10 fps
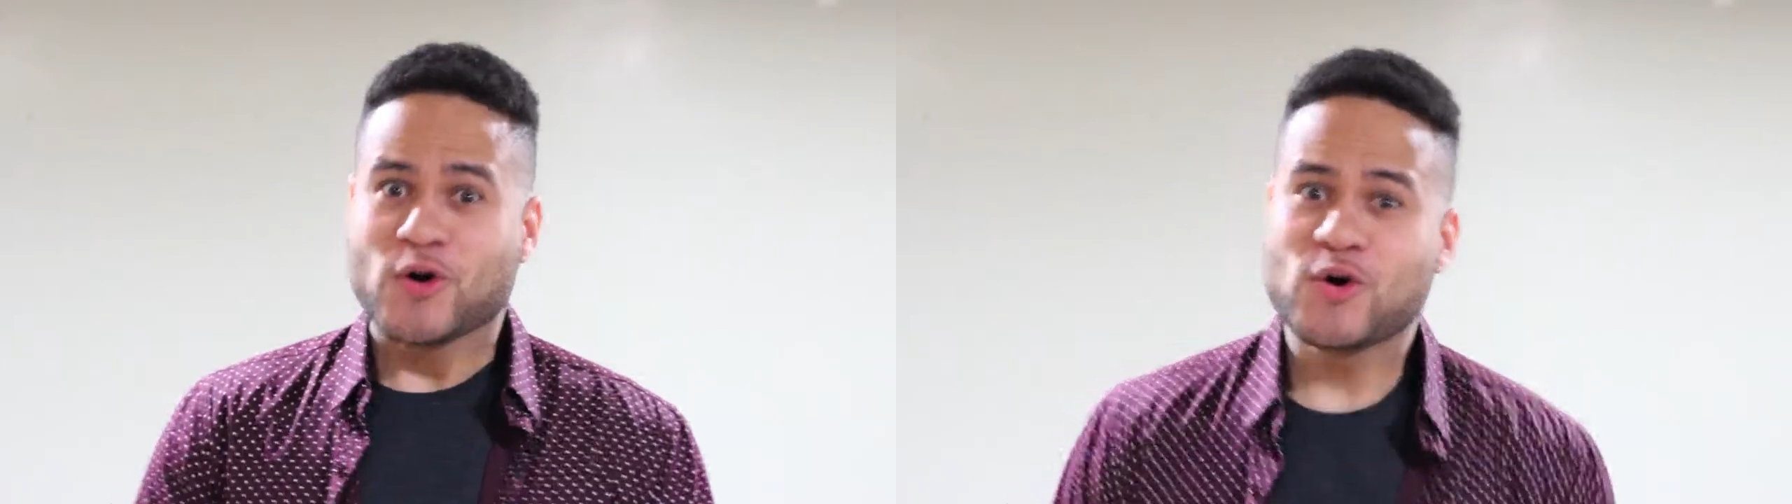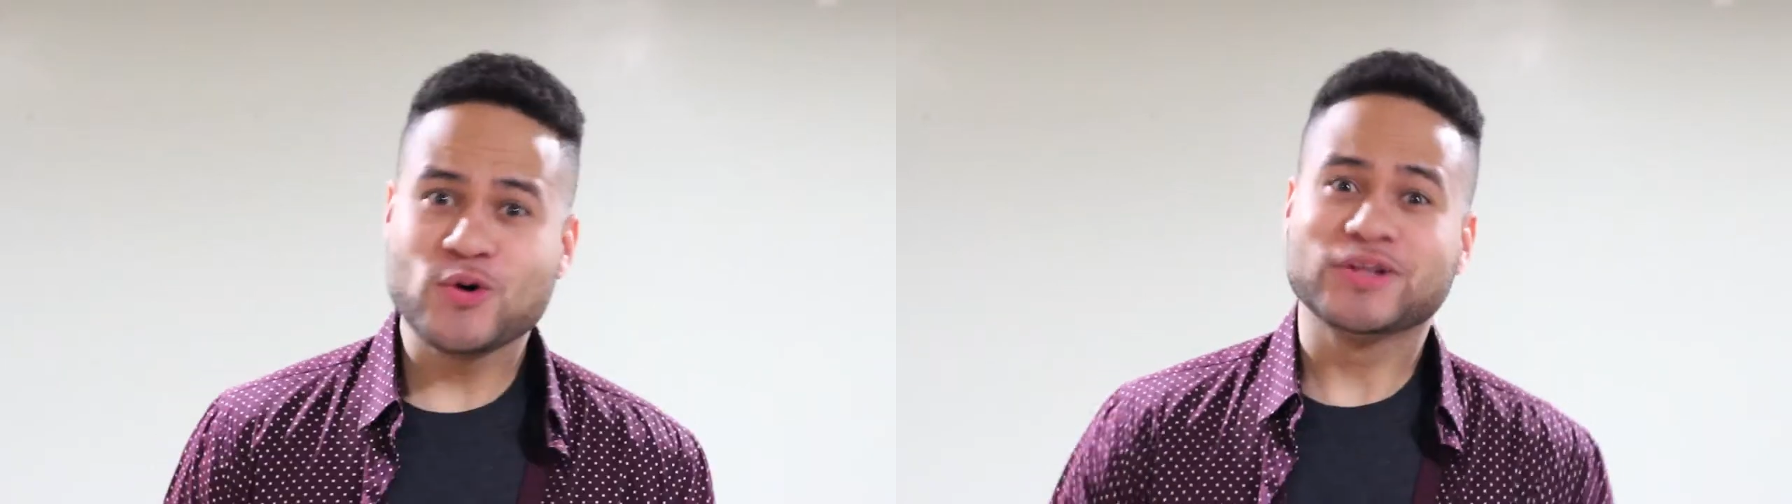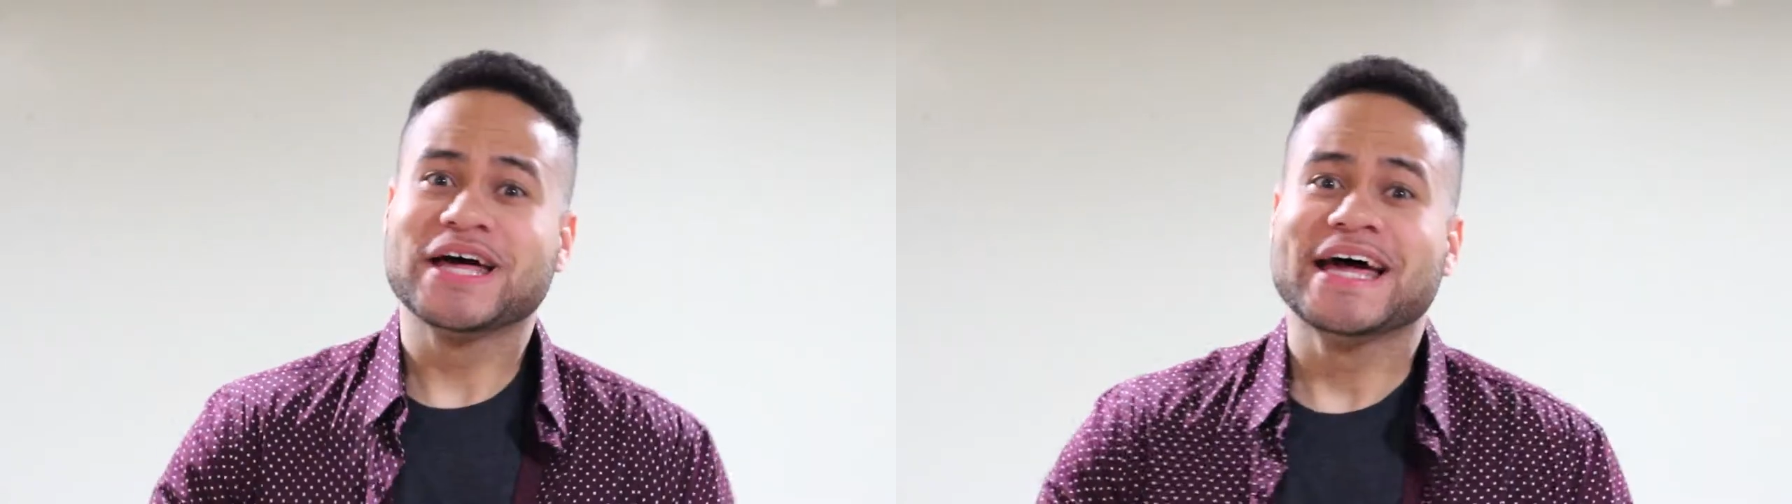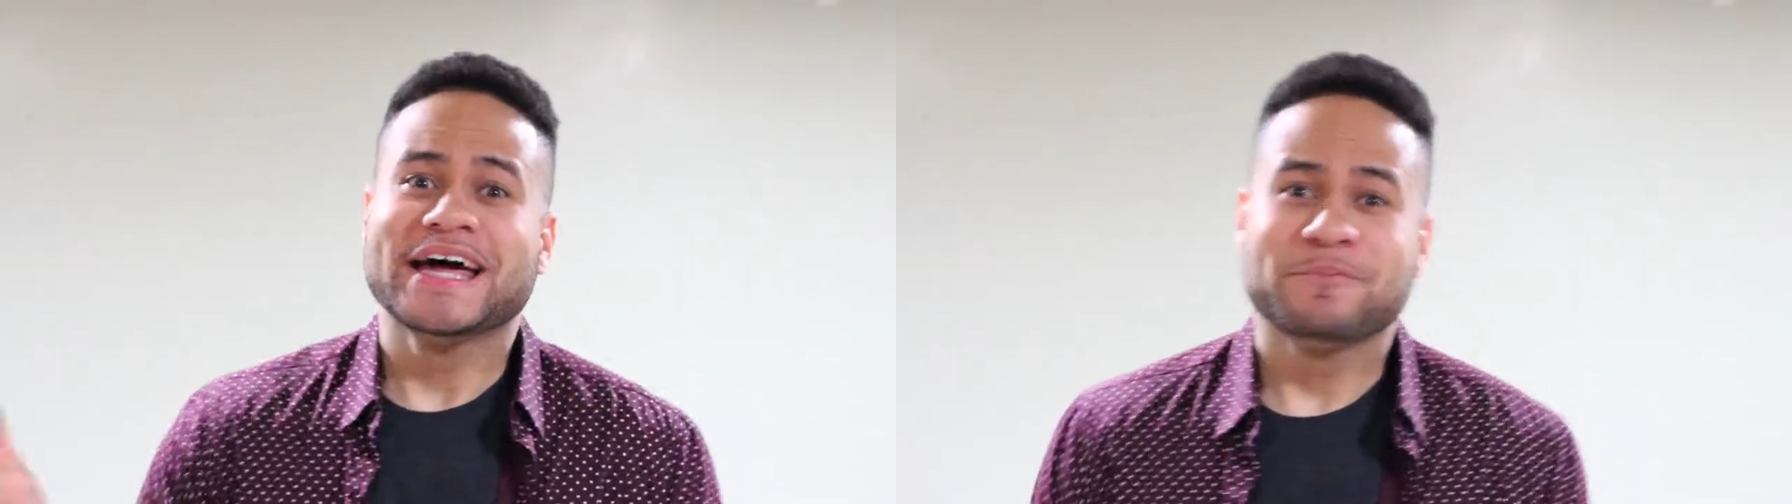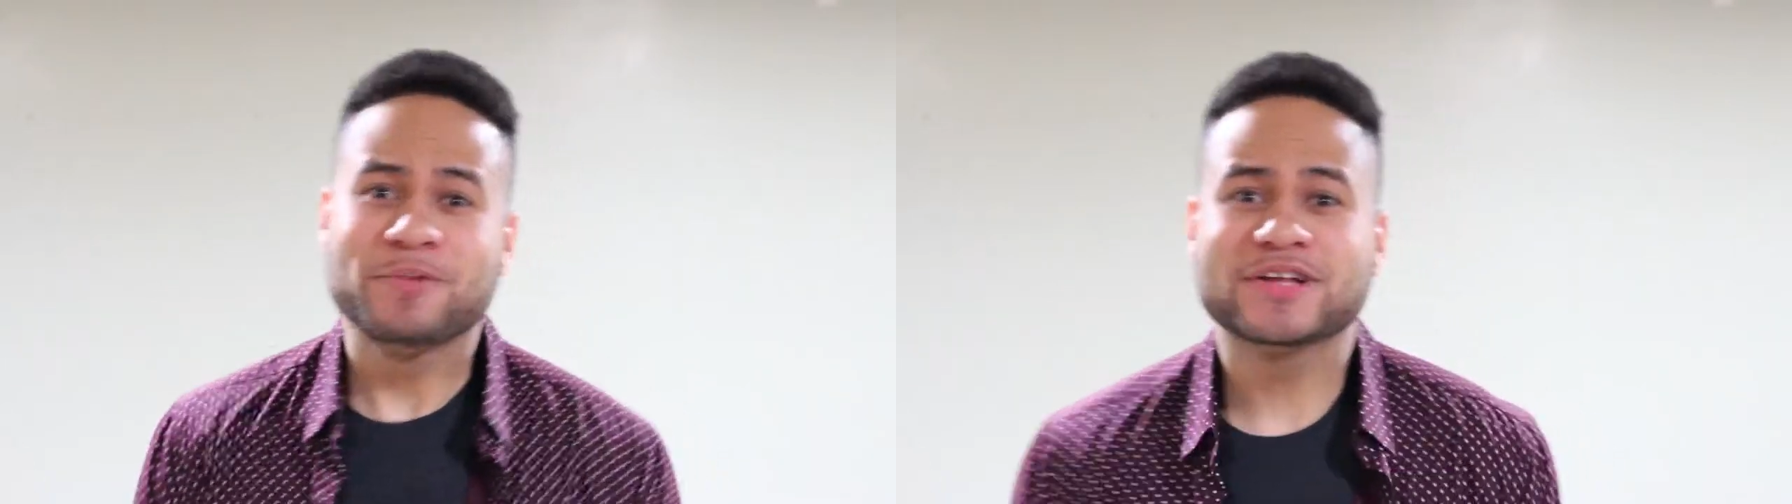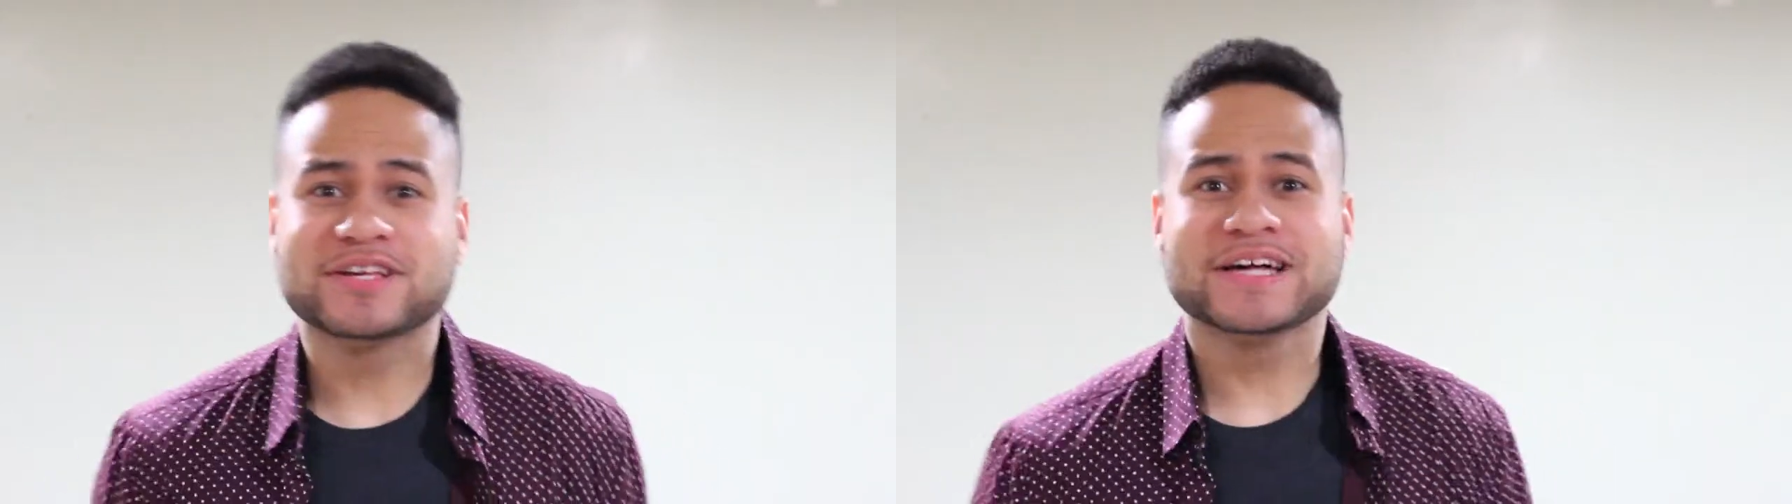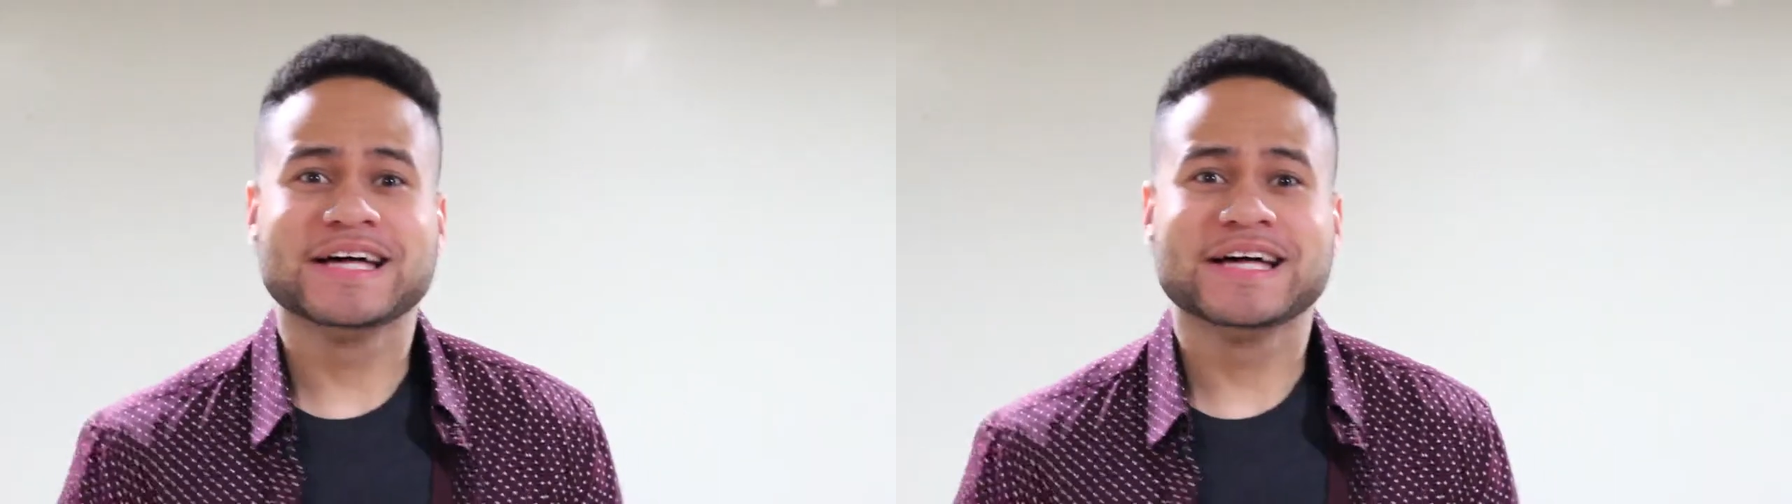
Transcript: who books